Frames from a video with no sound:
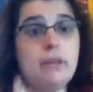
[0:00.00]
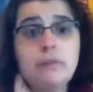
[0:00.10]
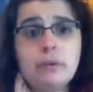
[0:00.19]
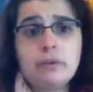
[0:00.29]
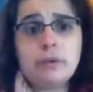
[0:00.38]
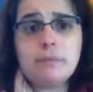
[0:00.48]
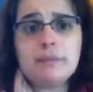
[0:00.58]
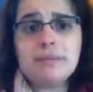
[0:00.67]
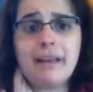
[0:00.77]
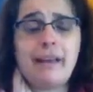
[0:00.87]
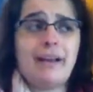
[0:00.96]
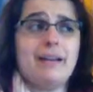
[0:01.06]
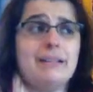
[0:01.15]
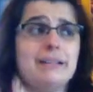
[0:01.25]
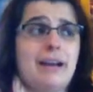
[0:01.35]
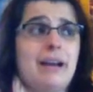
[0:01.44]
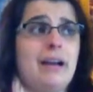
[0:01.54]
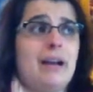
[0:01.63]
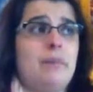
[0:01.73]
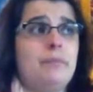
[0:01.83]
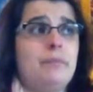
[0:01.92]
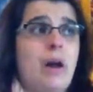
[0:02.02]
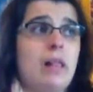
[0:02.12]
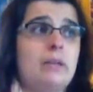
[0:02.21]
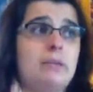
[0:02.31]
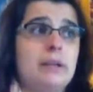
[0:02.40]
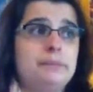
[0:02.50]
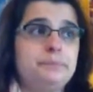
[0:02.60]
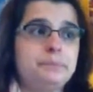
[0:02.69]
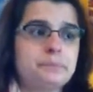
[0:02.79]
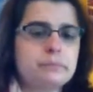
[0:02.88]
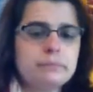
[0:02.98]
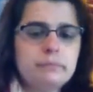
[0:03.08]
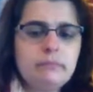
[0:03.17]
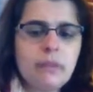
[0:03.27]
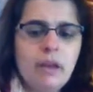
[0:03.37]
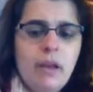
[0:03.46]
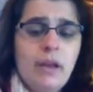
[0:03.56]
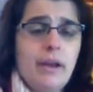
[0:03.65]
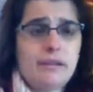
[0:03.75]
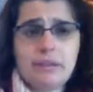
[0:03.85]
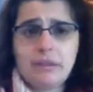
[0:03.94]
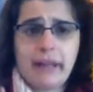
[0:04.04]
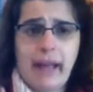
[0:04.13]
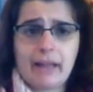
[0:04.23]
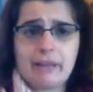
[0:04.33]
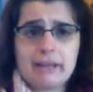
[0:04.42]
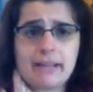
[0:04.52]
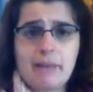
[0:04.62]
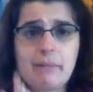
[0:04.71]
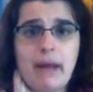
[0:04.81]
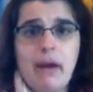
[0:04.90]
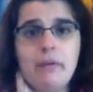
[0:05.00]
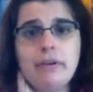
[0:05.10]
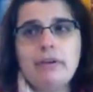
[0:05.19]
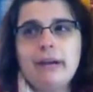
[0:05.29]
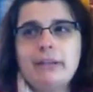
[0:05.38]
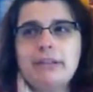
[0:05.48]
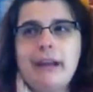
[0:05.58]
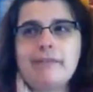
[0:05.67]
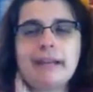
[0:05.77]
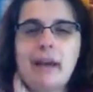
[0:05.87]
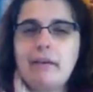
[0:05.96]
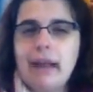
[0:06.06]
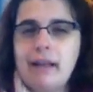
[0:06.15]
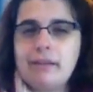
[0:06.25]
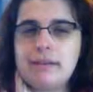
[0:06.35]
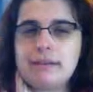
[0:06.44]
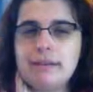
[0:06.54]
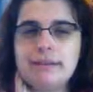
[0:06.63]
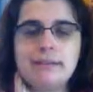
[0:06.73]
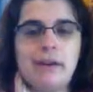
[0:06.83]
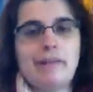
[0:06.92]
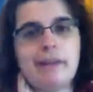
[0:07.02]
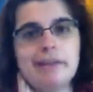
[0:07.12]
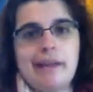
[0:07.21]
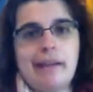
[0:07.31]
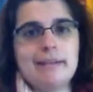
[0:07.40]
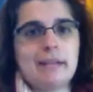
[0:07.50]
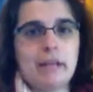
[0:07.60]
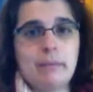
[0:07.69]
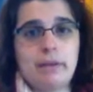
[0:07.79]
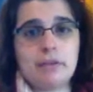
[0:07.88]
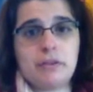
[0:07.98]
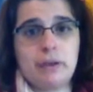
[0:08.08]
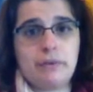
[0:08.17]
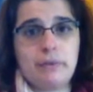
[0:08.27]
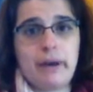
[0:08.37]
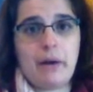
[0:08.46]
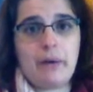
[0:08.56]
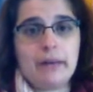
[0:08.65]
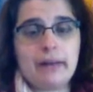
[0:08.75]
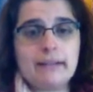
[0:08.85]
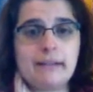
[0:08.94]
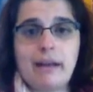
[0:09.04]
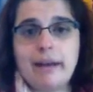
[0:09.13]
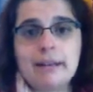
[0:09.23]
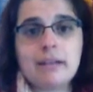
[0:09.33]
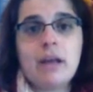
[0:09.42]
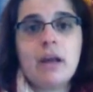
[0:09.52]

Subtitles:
food groups, and following a certain calorie type count. You don't actually have to count calories in this. You have containers that you measure your food out in. As long as